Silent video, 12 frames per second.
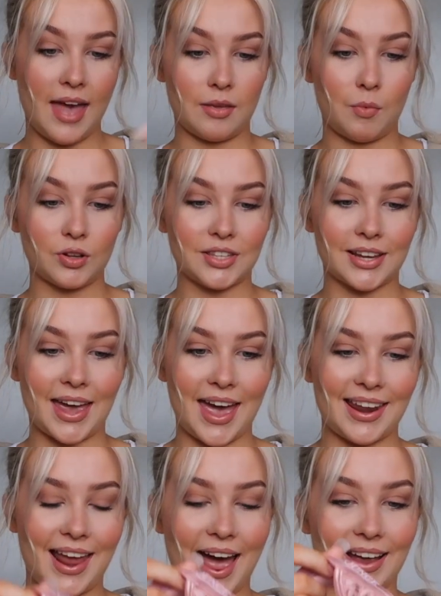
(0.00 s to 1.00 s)
And then once
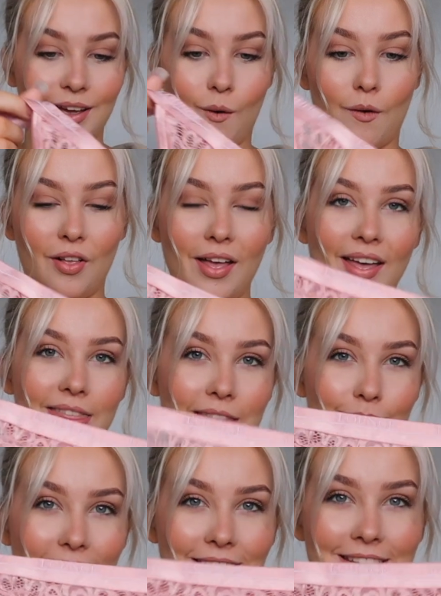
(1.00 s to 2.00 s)
again, I got the
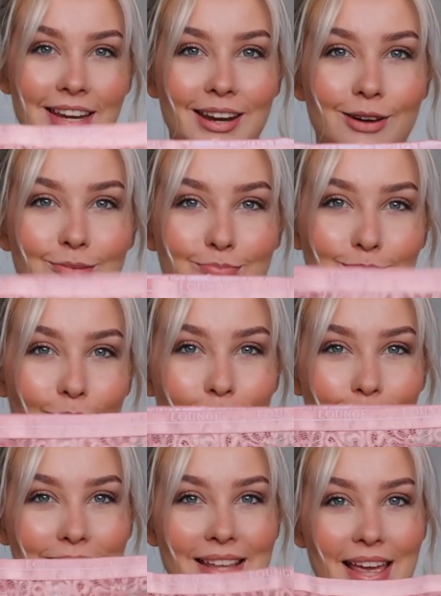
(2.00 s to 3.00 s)
matching
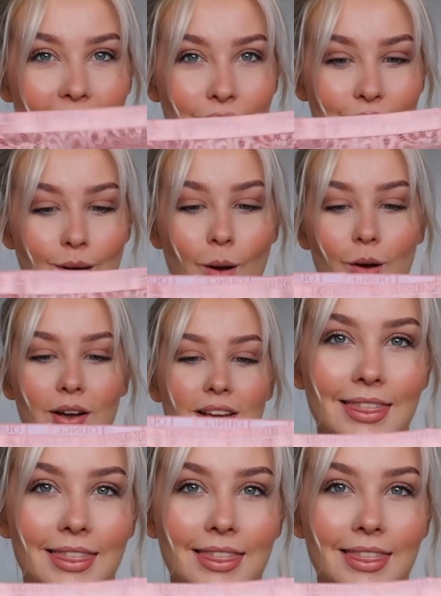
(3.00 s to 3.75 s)
bottoms in a thong.